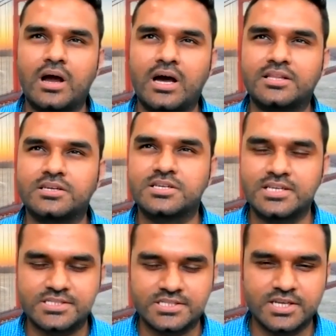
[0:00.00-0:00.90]
other
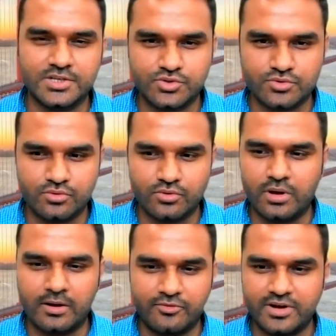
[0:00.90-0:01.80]
testings
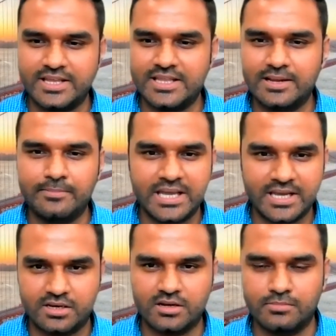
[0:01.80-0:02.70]
to finally
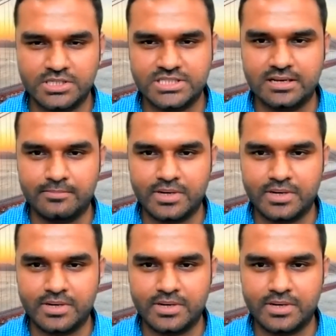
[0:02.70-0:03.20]
make it commercial.